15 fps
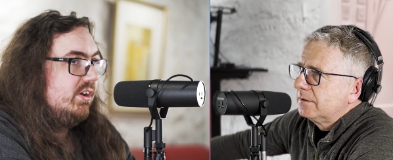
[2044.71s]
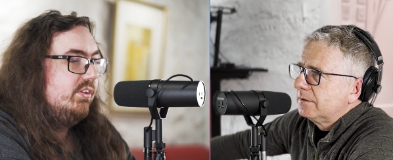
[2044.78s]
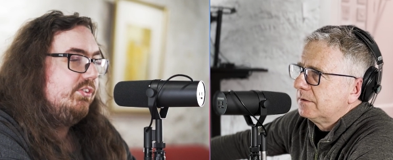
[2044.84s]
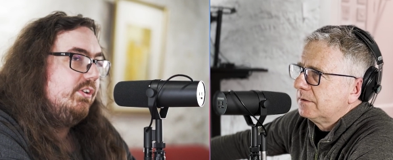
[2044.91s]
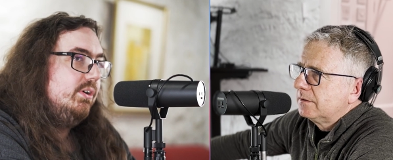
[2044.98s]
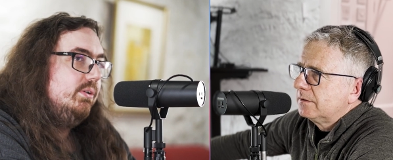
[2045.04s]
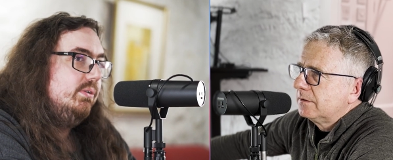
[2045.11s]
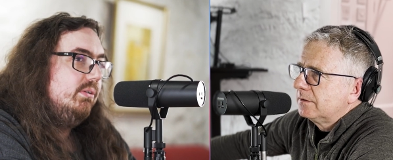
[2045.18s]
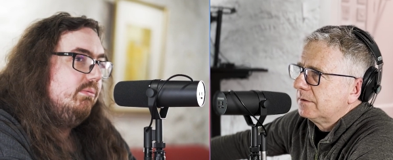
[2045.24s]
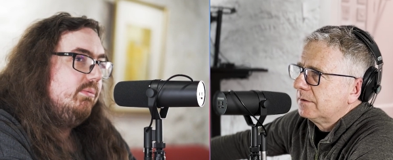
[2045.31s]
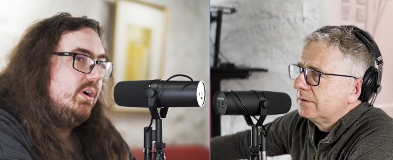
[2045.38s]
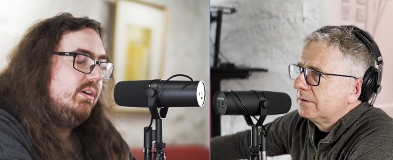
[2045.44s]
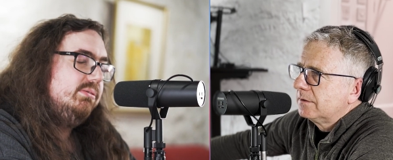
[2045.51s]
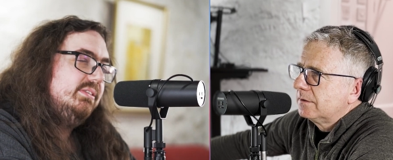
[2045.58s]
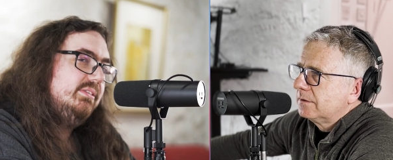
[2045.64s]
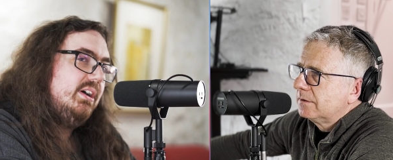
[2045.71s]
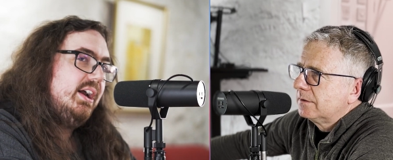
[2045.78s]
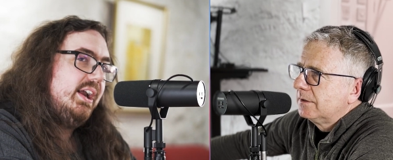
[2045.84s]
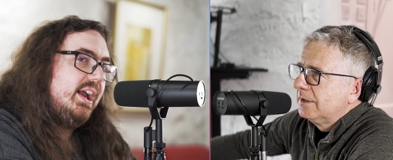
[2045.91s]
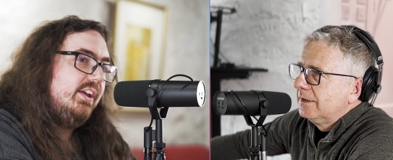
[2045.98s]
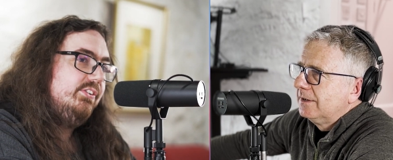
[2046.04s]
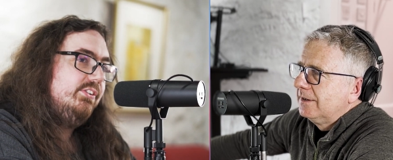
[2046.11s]
Speaker 1: So I
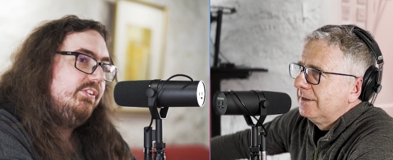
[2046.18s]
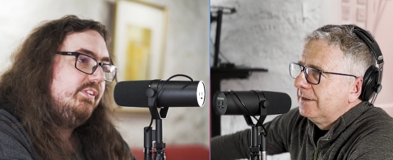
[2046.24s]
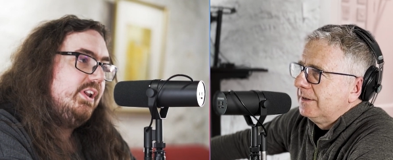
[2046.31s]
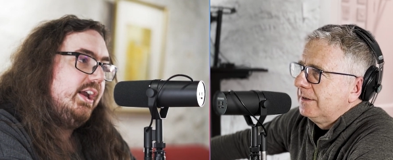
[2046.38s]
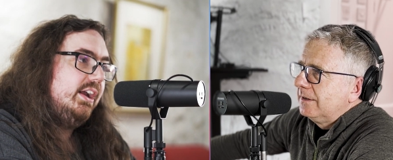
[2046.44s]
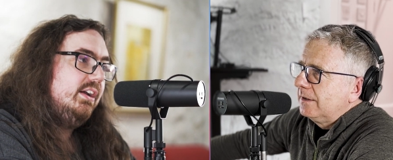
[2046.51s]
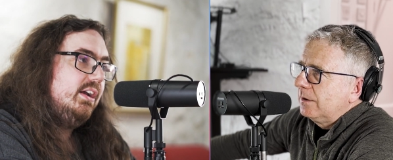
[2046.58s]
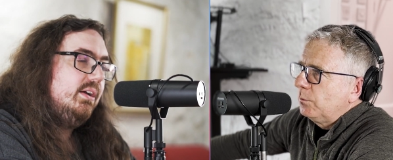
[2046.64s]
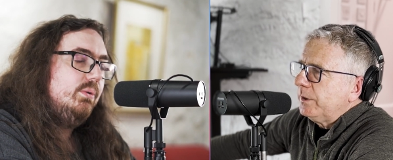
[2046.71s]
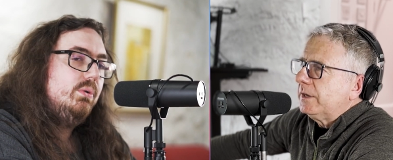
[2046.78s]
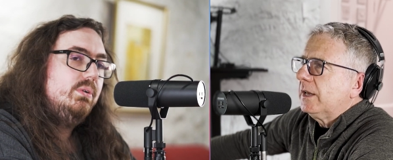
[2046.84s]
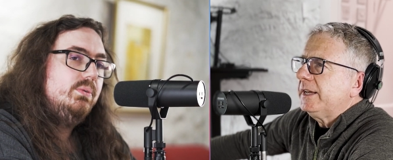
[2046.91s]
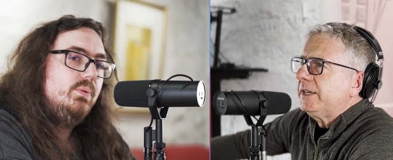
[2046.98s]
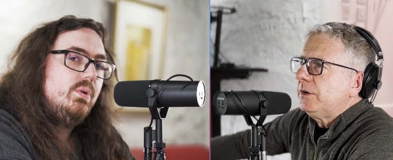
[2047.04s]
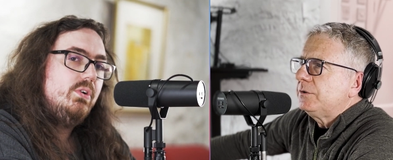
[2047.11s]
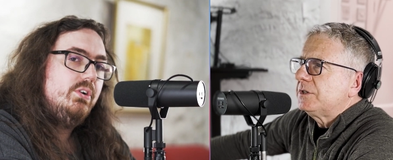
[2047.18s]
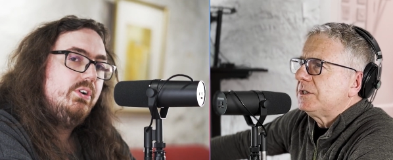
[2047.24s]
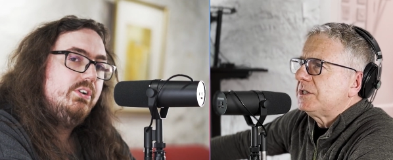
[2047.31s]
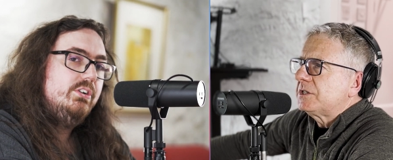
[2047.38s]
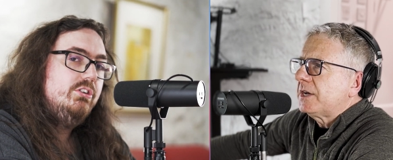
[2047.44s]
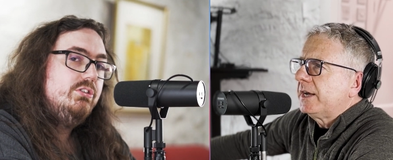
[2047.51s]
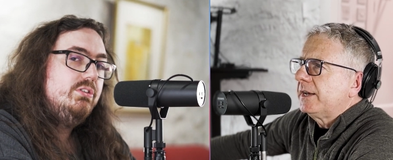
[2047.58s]
guess, like,
Speaker 2: we'd like you to
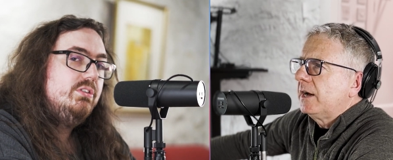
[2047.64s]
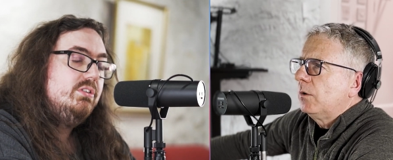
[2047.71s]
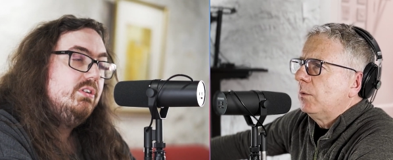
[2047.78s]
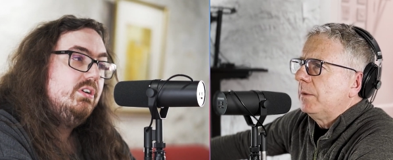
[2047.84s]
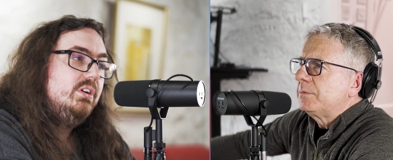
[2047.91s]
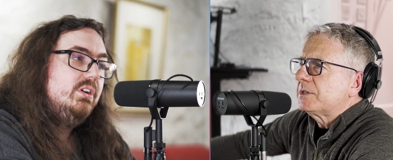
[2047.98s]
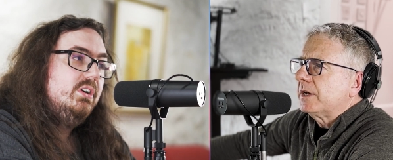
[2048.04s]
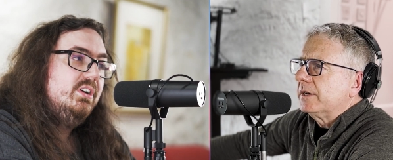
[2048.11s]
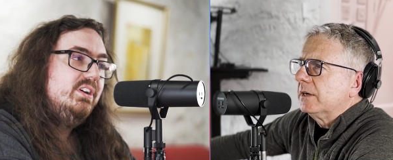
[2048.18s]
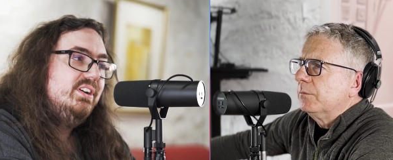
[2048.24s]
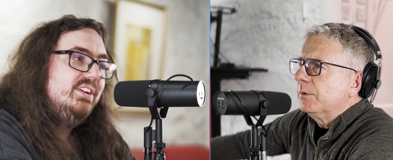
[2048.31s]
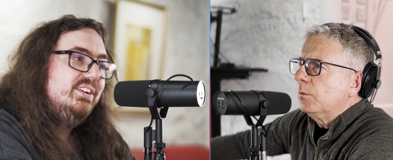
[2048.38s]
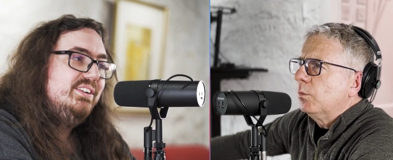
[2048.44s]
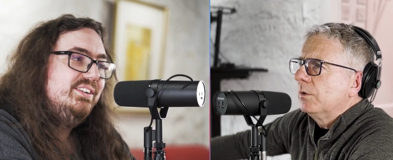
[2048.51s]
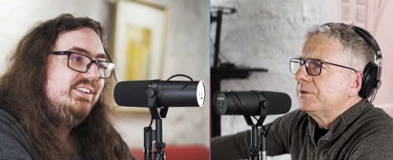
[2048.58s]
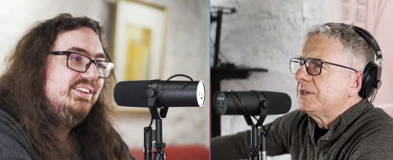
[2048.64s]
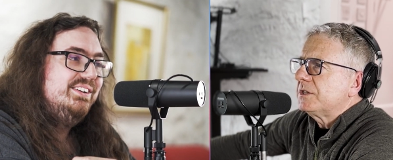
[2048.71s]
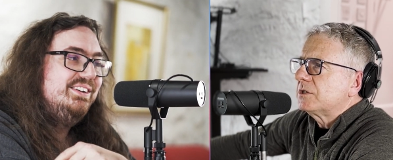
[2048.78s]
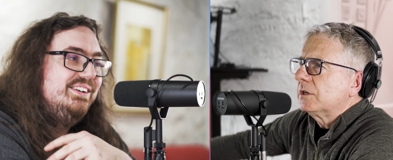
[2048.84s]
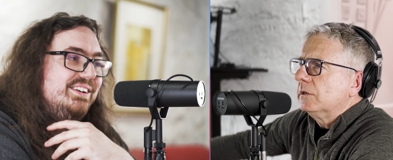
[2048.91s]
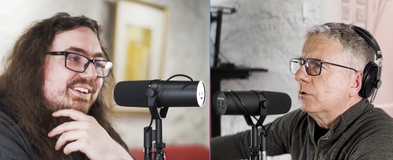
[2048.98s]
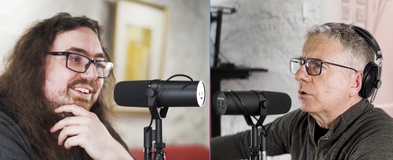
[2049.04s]
design our website and we want it
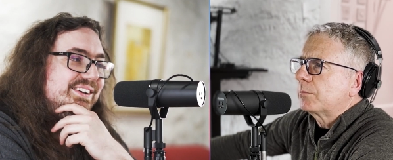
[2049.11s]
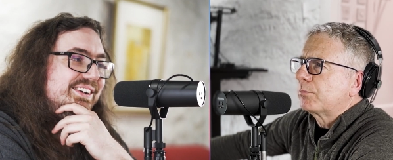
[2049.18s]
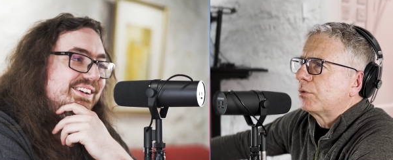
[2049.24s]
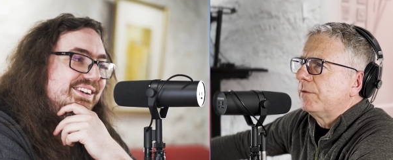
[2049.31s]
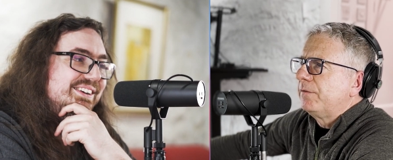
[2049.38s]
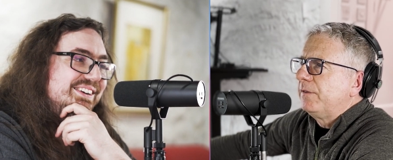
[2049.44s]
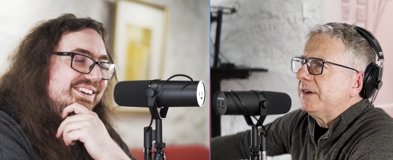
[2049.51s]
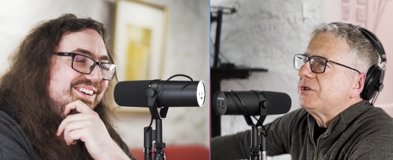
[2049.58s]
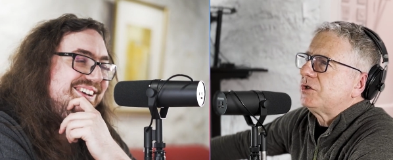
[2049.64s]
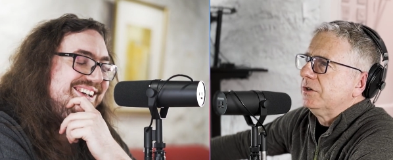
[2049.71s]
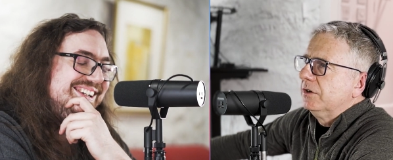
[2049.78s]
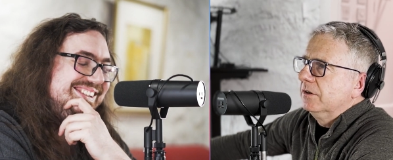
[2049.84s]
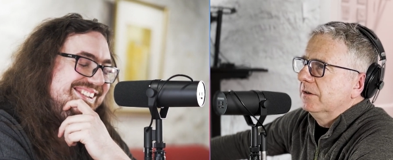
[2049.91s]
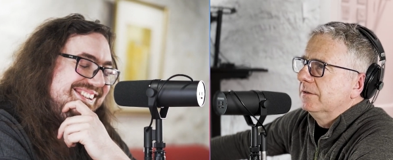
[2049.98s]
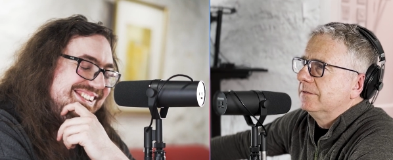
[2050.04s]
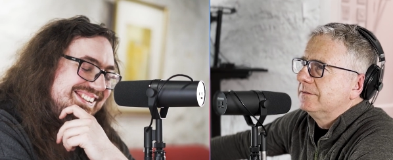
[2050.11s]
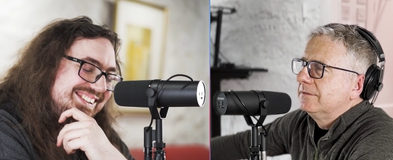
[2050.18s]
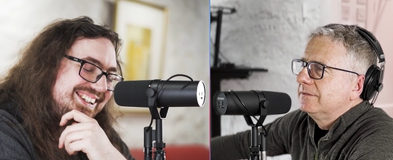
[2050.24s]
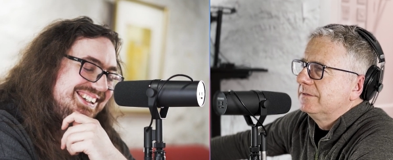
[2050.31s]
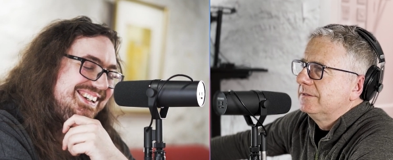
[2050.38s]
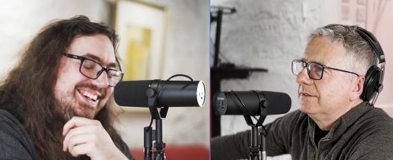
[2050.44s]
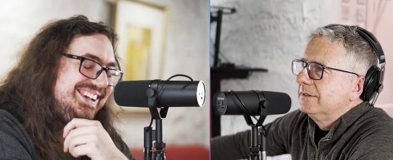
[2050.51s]
to look professional.
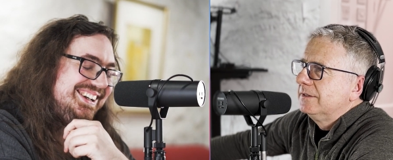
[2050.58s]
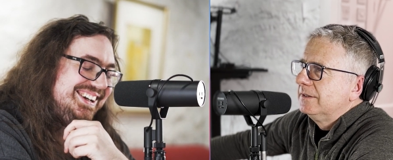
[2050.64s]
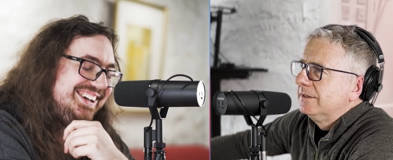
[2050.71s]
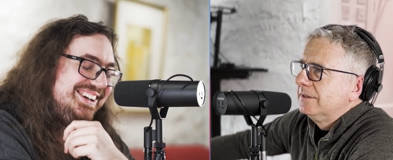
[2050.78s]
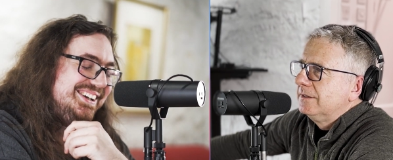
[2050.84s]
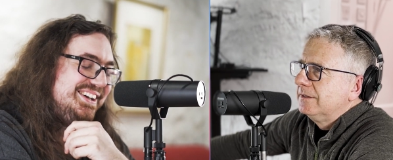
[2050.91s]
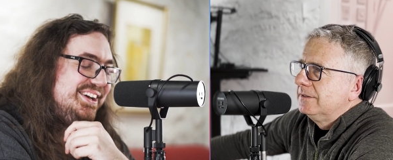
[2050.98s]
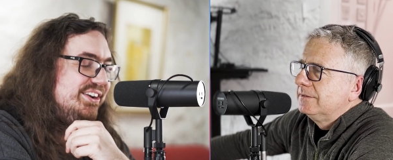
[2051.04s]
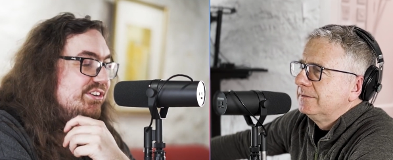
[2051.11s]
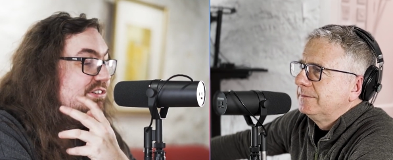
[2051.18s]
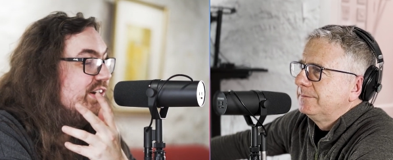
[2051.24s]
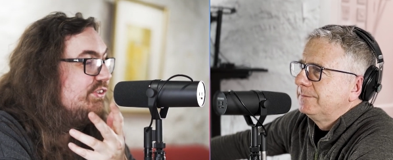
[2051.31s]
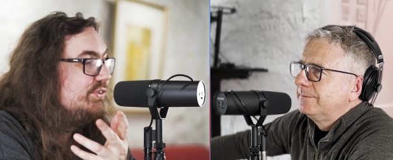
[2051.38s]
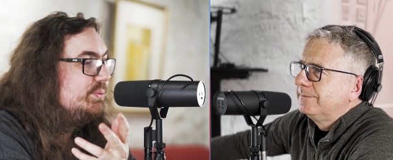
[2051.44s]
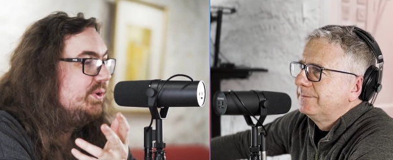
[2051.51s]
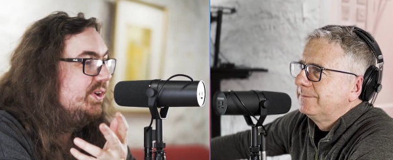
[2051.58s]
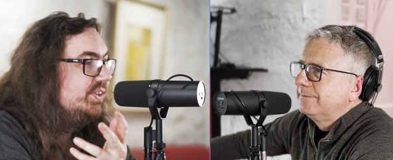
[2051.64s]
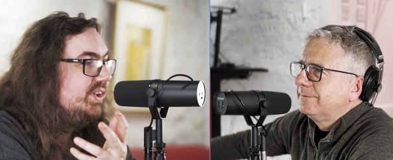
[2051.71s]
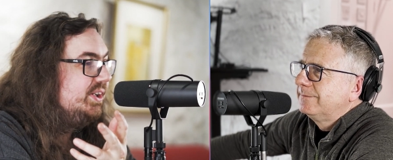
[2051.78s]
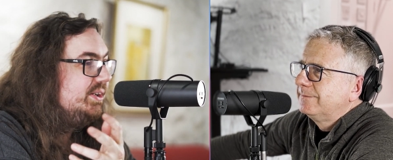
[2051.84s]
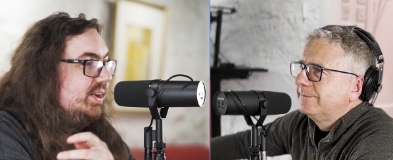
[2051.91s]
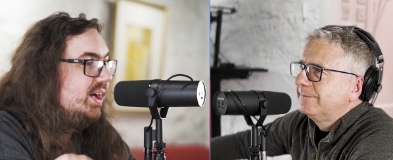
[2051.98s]
Speaker 1: Yeah.
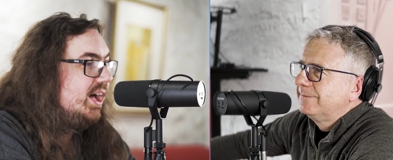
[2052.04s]
Trustworthy.